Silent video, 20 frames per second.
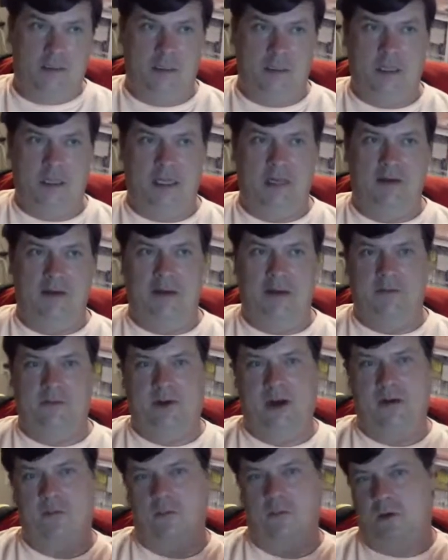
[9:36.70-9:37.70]
if
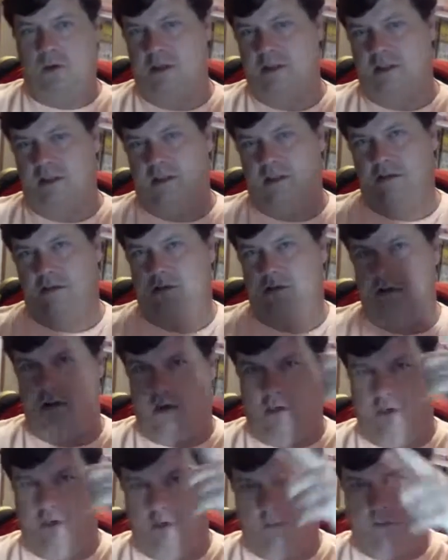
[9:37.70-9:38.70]
I wasn't
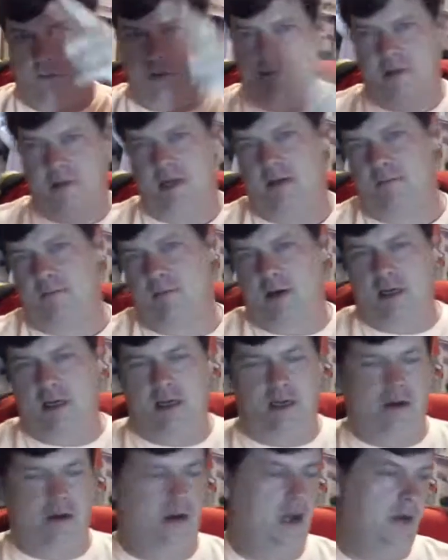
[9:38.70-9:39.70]
on a webcam right
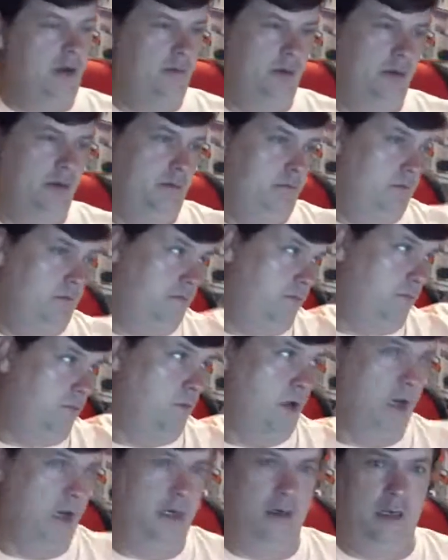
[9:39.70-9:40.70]
now, I would
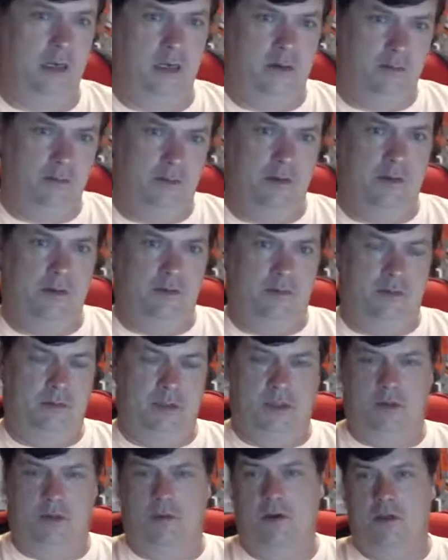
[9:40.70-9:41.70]
walk right over the
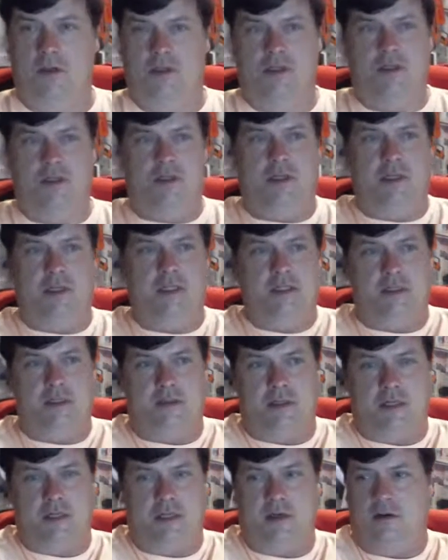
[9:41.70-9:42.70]
door and show you. It's still
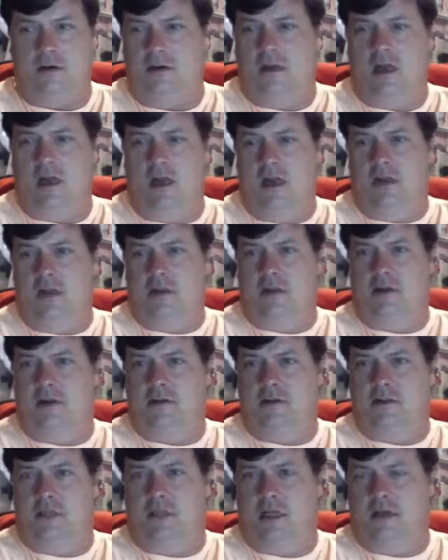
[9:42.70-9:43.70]
here.
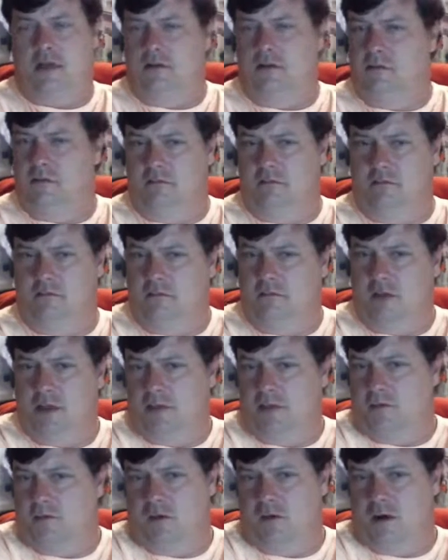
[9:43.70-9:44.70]
There's
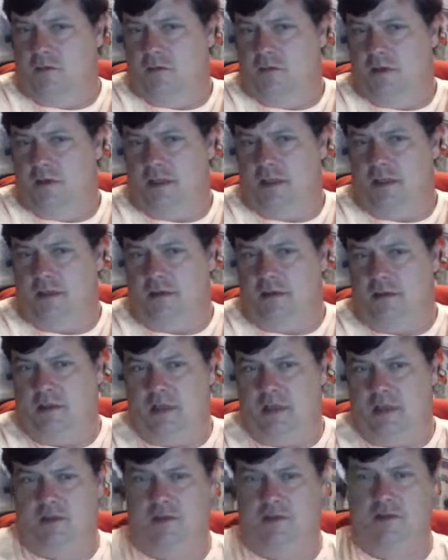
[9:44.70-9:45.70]
nothing wrong with it
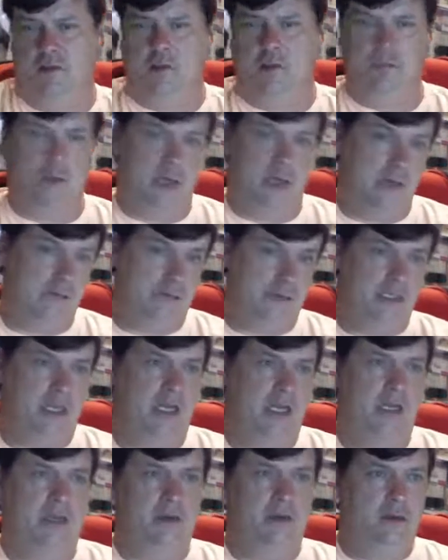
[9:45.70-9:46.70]
other than what I've
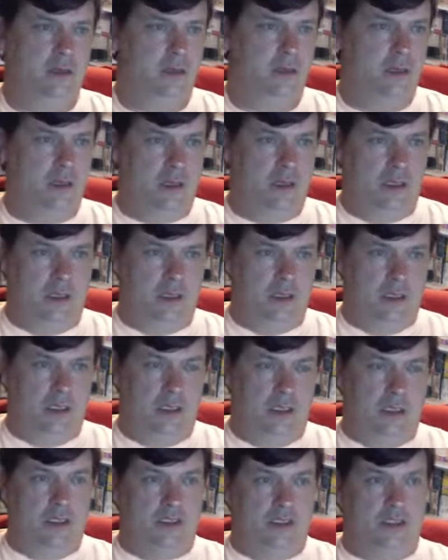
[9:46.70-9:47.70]
stated.
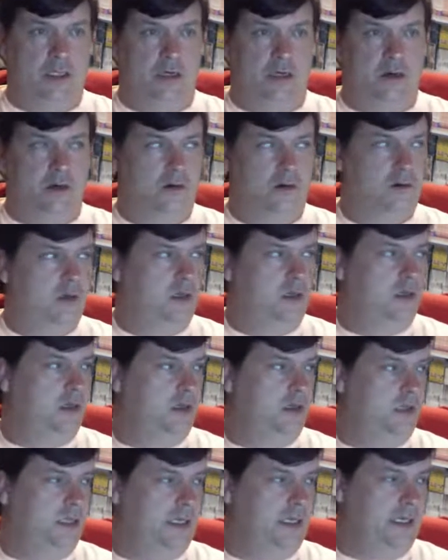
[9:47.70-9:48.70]
So
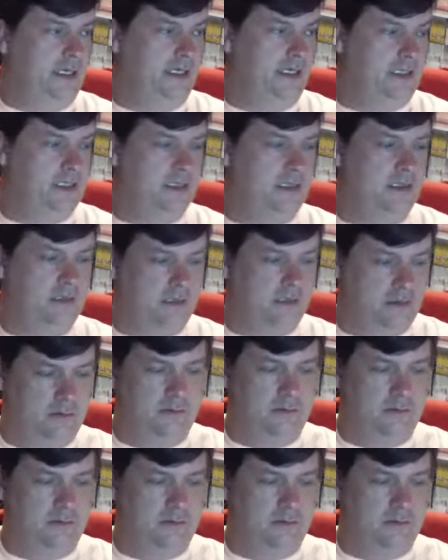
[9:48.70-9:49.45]
it's